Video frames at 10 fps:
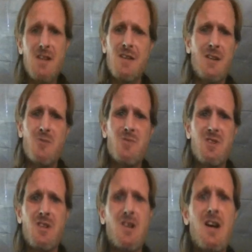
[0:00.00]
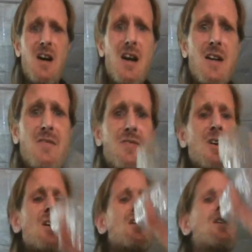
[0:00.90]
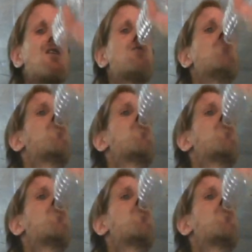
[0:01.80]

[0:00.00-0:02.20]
like it was alive. Um,